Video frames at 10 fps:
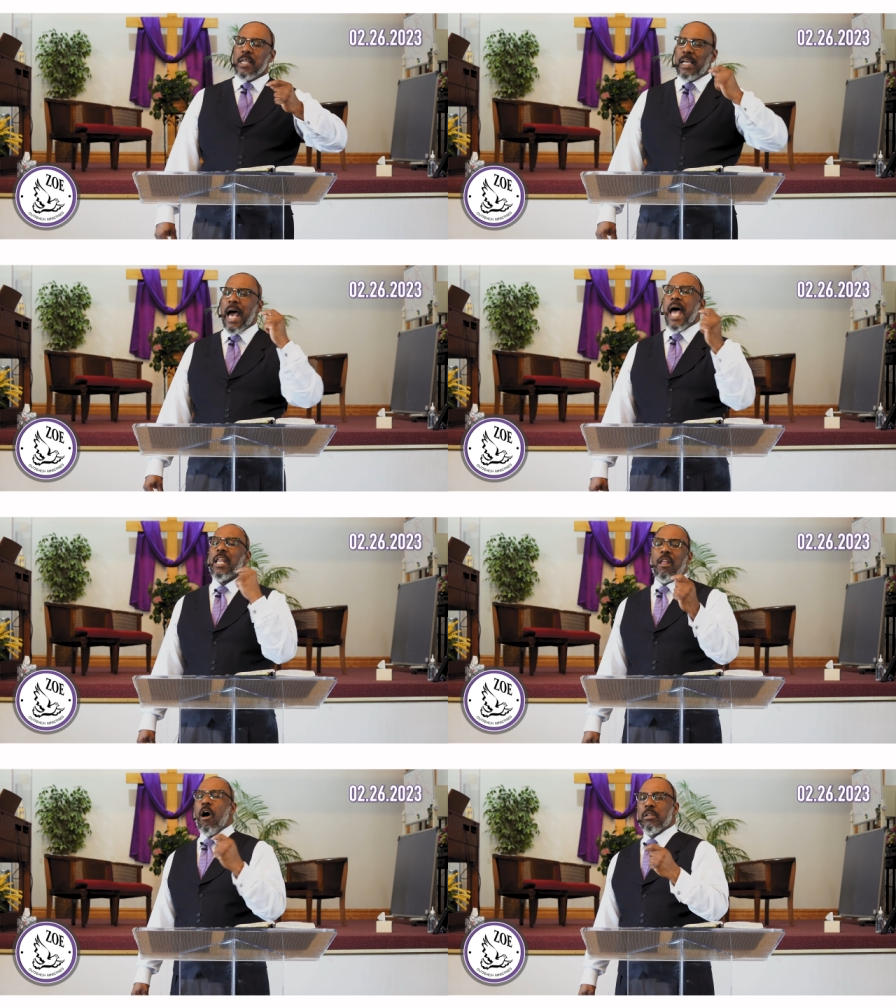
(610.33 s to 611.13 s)

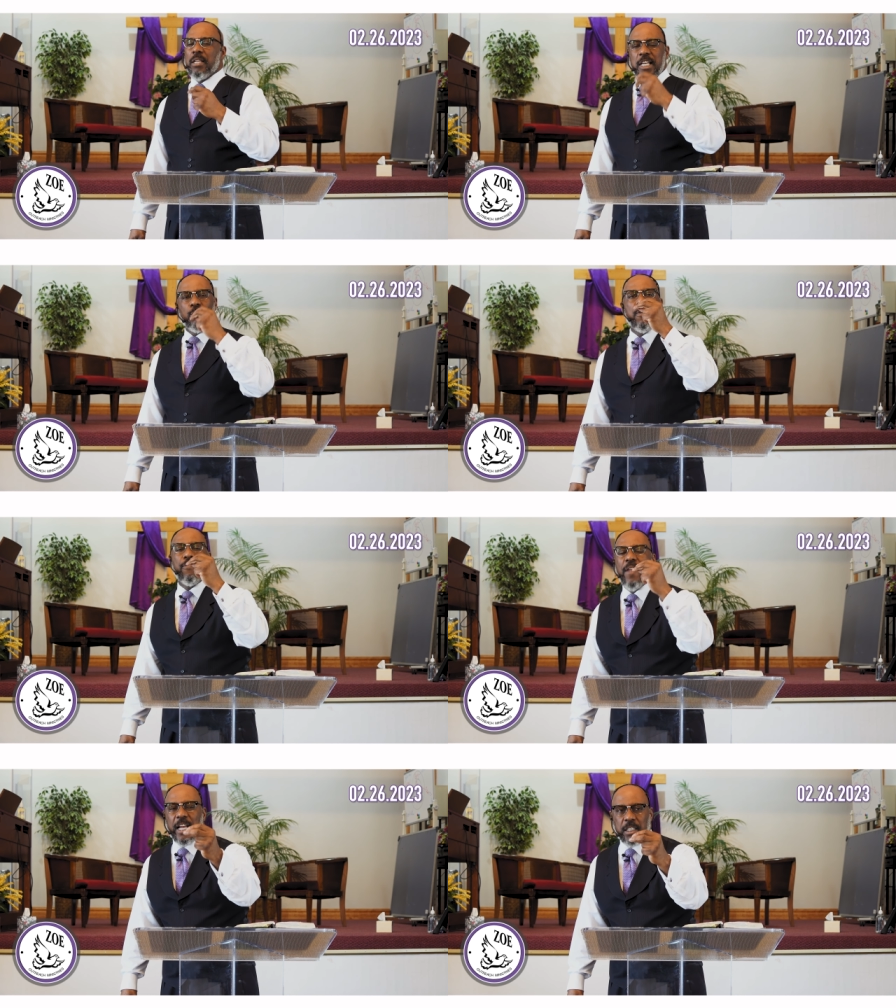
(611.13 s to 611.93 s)
God lost His
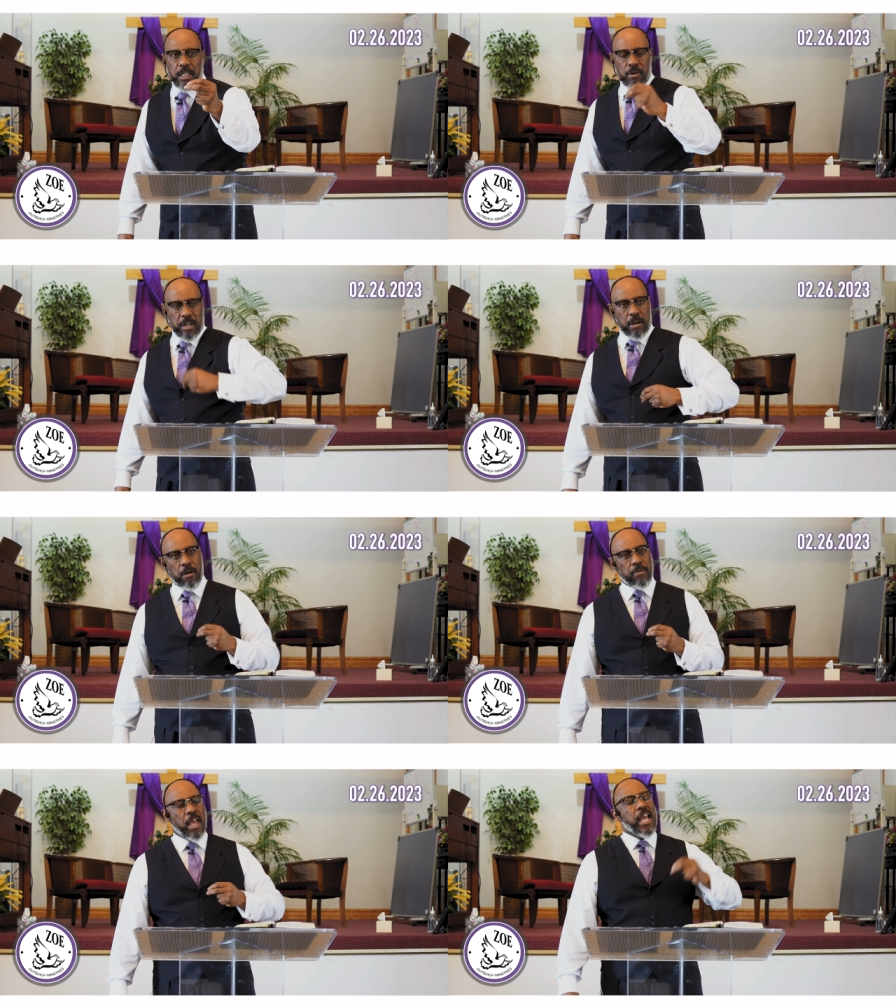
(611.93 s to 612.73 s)
reflection on the
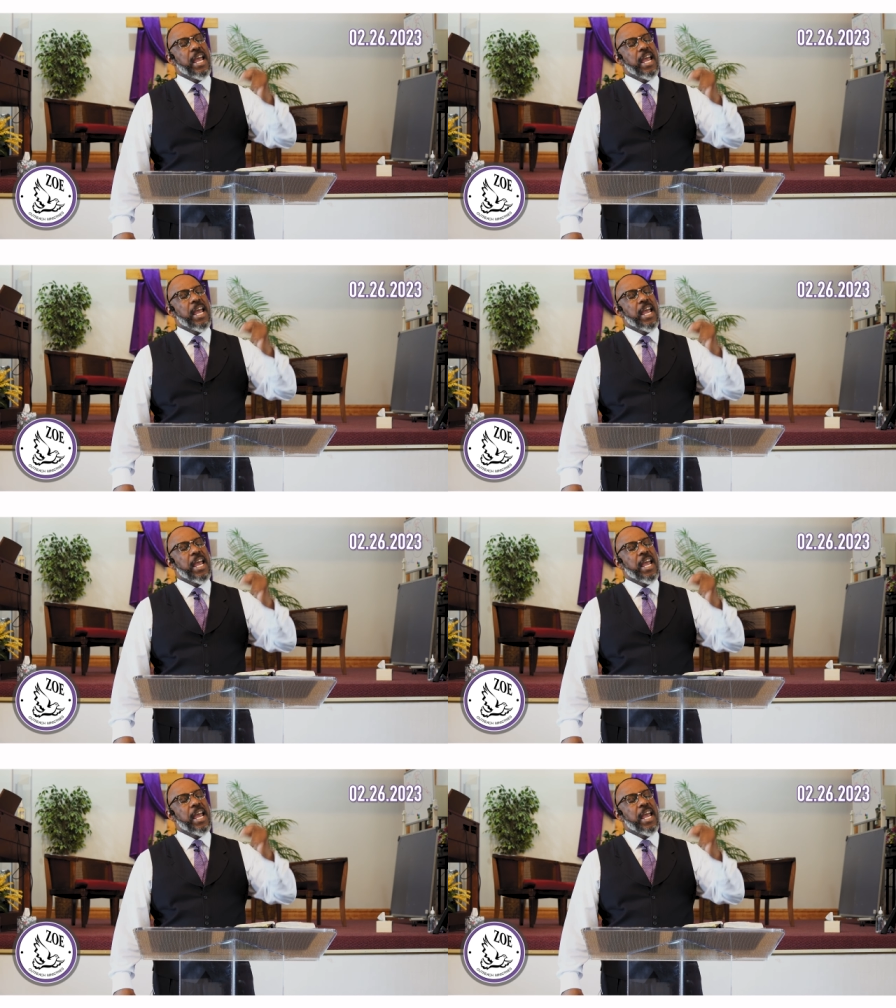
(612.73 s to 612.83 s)
earth